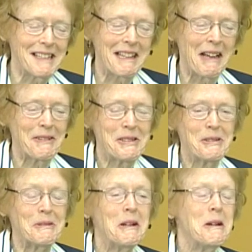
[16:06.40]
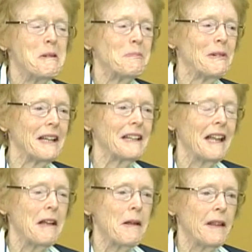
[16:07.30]
to count too, but
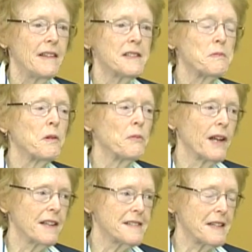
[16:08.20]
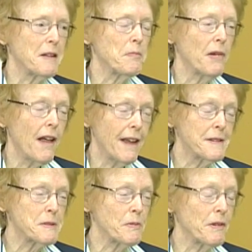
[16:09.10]
this will bring us in
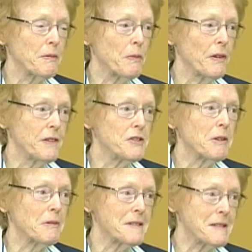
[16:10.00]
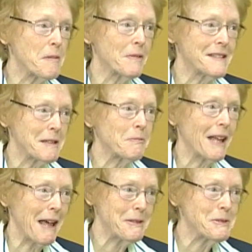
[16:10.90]
compliance with what the General Assembly said we
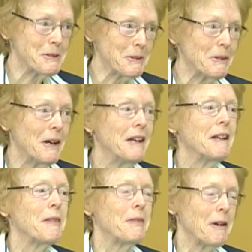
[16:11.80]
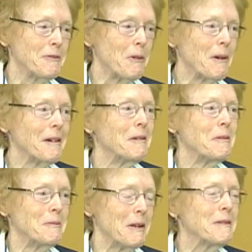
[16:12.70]
had to do. Therefore,
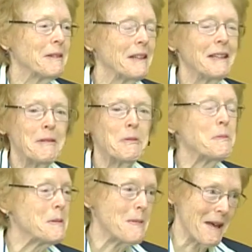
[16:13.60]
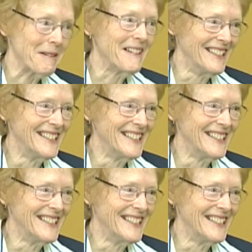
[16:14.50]
it will be better.